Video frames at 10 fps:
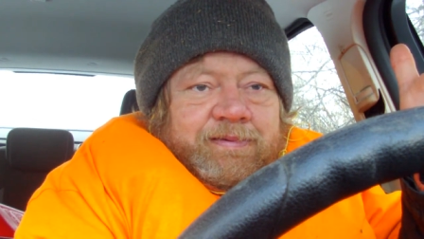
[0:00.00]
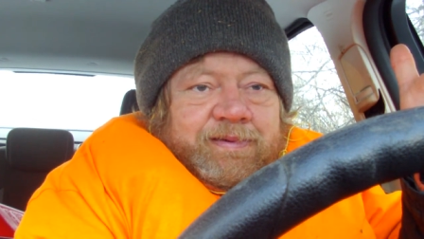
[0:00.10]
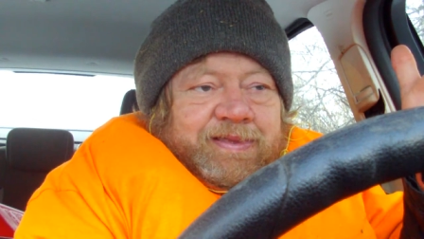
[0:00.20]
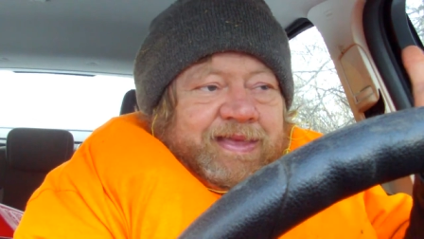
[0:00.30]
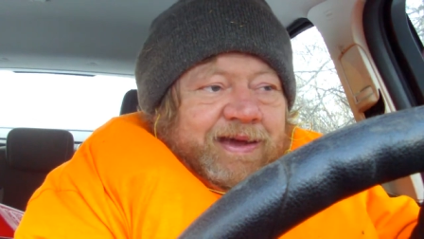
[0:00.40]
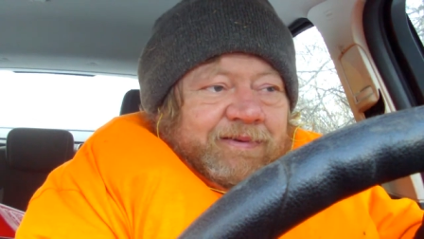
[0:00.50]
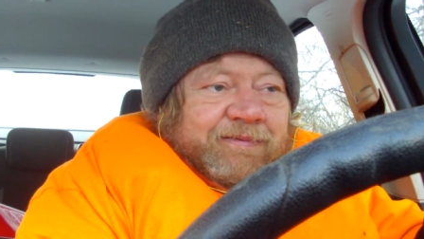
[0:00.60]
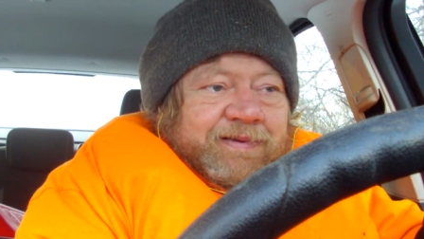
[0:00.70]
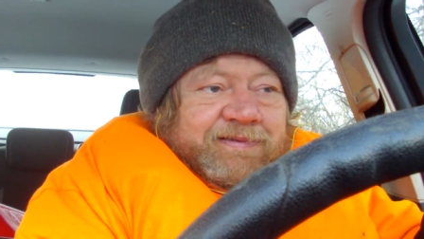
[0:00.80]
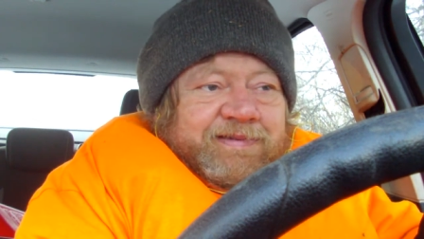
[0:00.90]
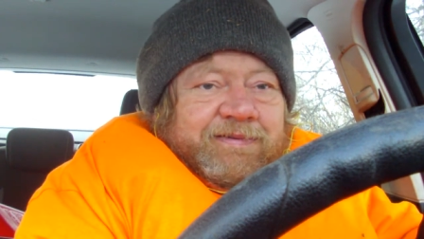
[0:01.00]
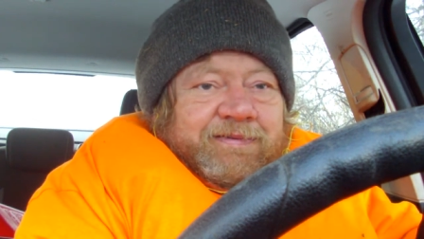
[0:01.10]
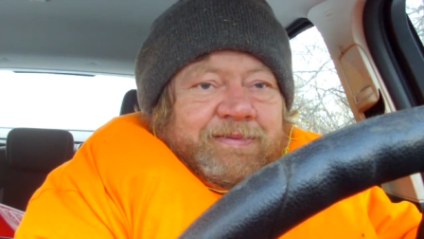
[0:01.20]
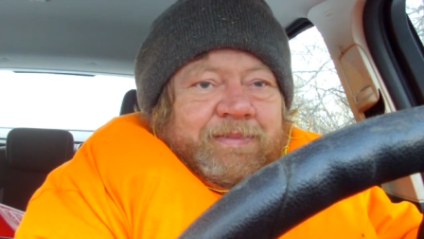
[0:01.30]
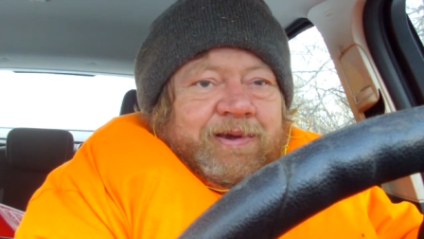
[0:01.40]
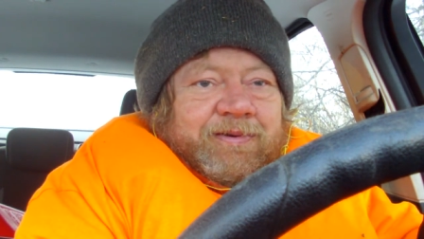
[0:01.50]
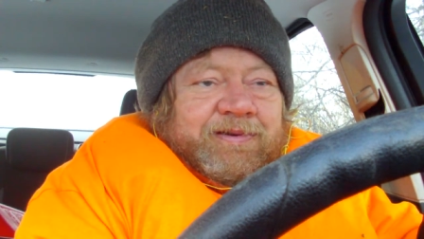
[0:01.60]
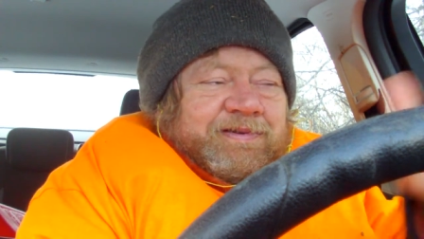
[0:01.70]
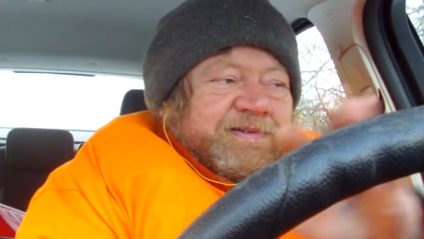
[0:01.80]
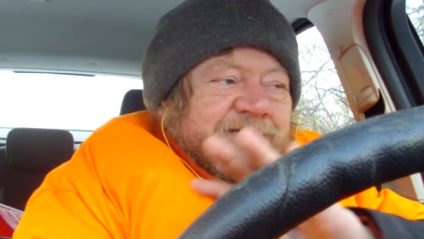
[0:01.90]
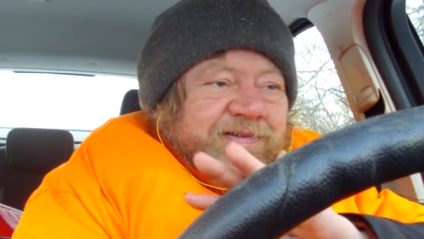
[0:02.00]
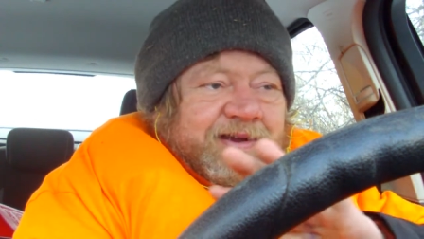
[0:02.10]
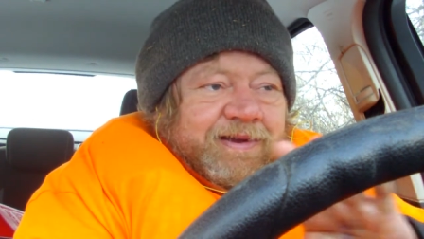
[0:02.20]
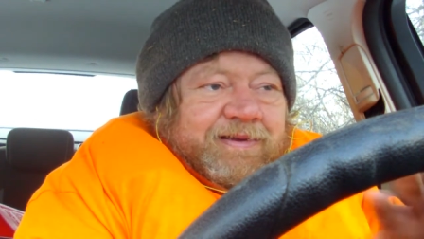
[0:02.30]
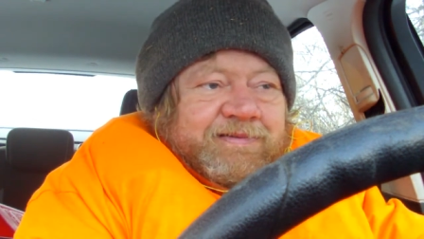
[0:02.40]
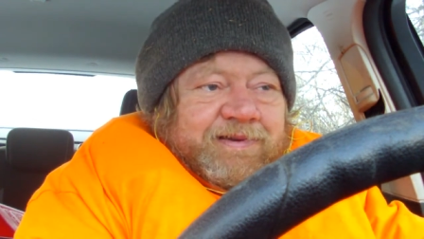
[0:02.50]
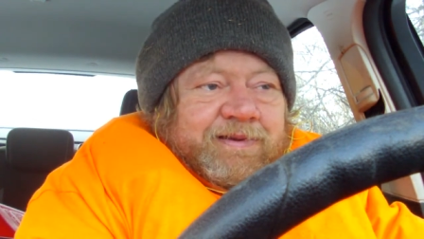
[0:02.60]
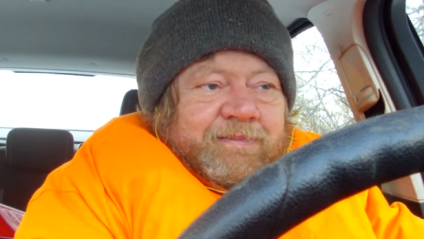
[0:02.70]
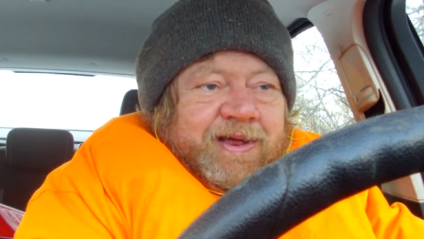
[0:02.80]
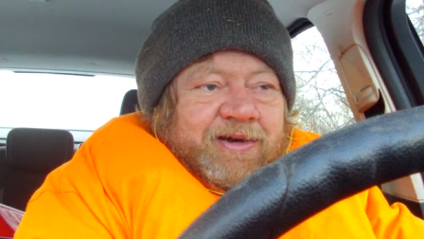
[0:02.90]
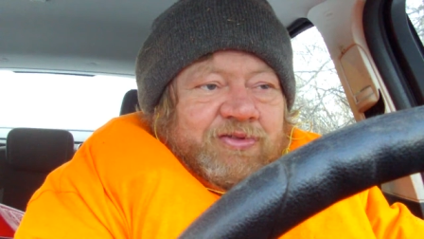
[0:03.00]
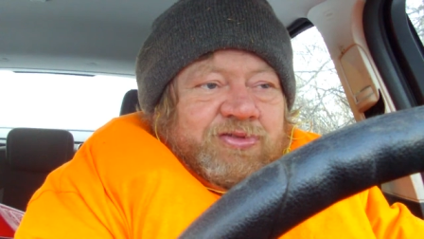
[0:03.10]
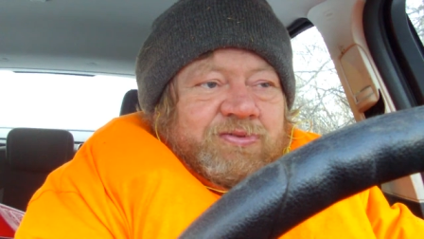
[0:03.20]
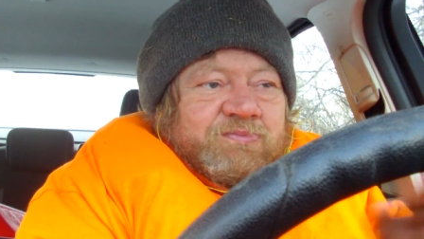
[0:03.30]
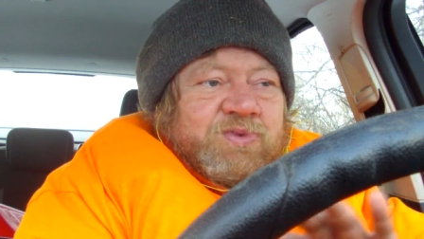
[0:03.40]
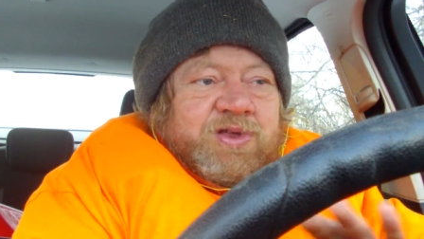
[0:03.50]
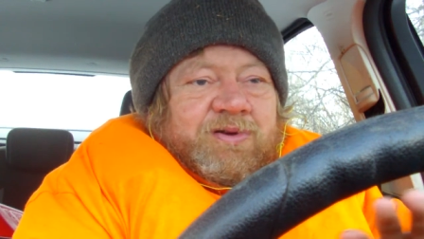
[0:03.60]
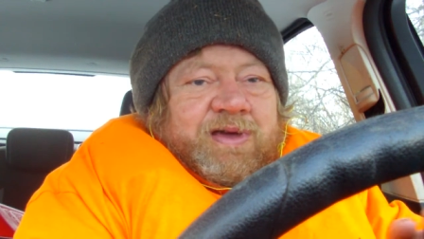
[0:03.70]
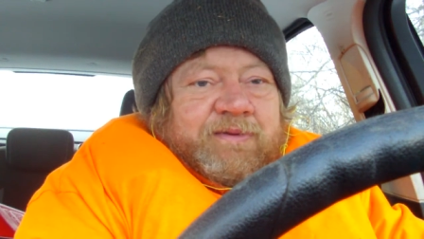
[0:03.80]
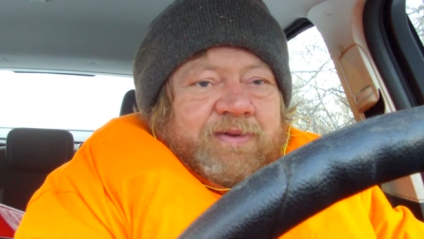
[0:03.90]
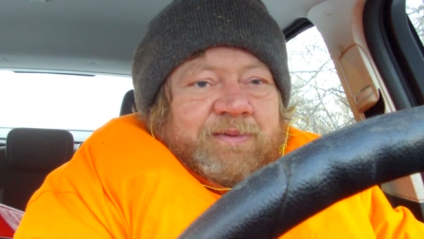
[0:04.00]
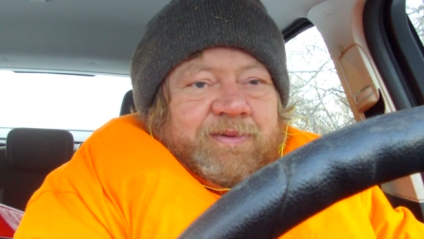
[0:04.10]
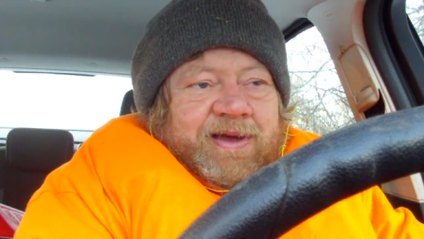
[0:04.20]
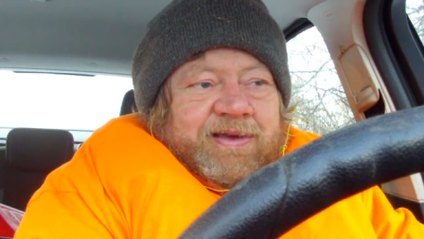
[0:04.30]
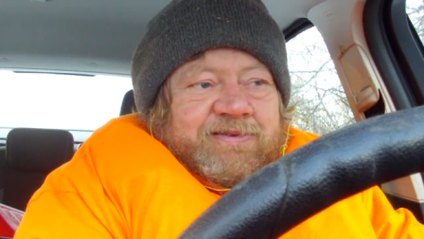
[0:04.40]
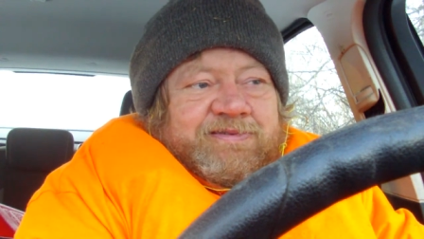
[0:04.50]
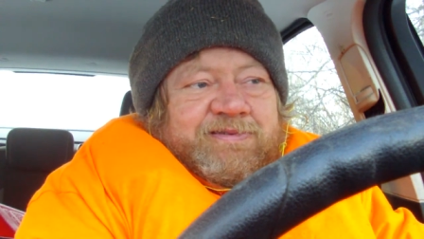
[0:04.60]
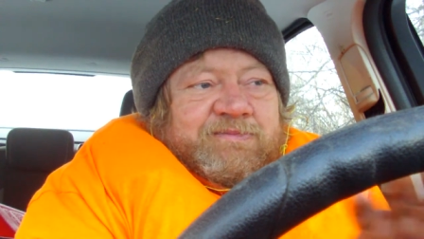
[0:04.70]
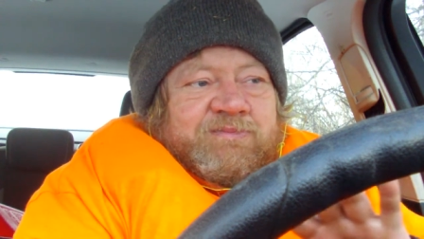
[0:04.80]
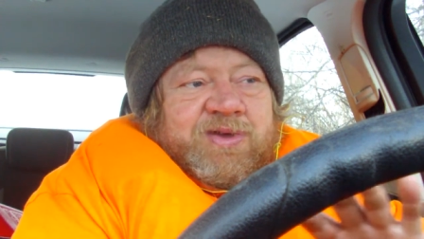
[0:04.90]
and now it's here in America. Just shut up, shut your mouth. You don't have any rights.